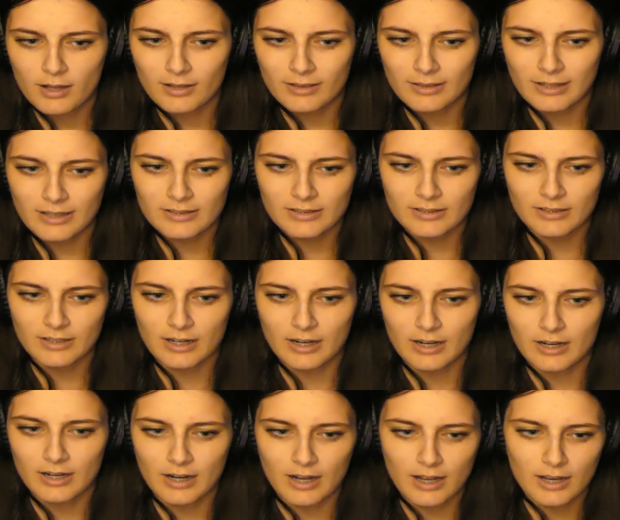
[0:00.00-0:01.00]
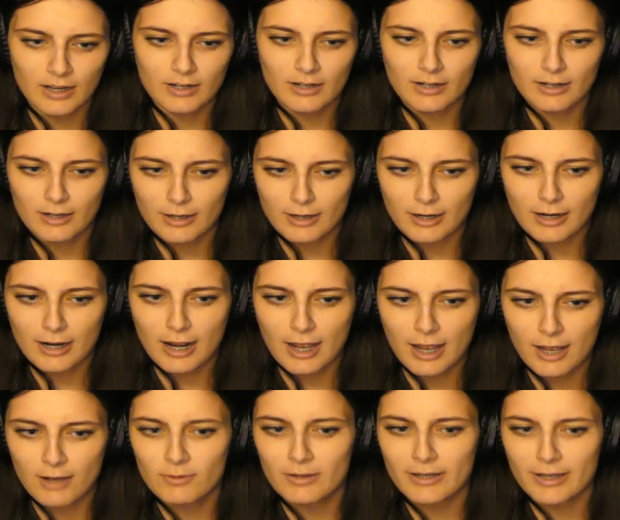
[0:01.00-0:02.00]
That's not
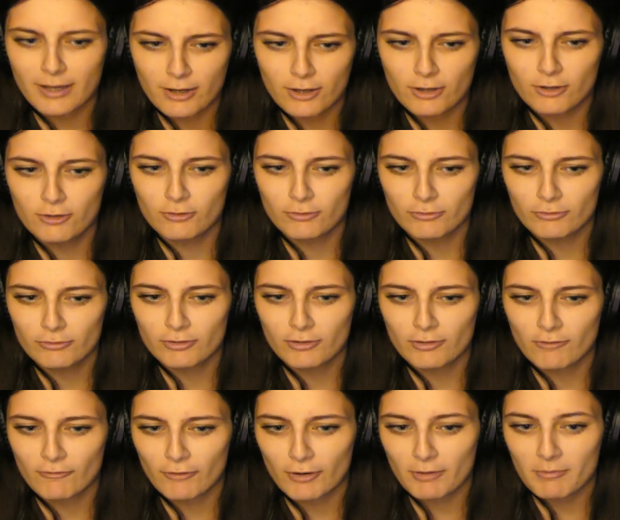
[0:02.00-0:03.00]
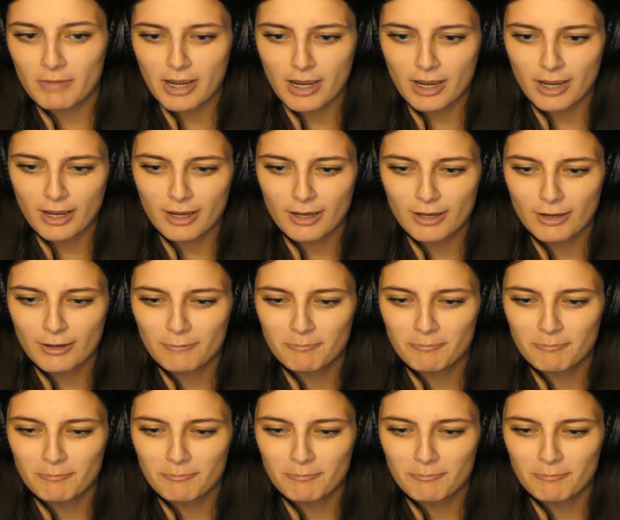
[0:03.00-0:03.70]
how it goes for me.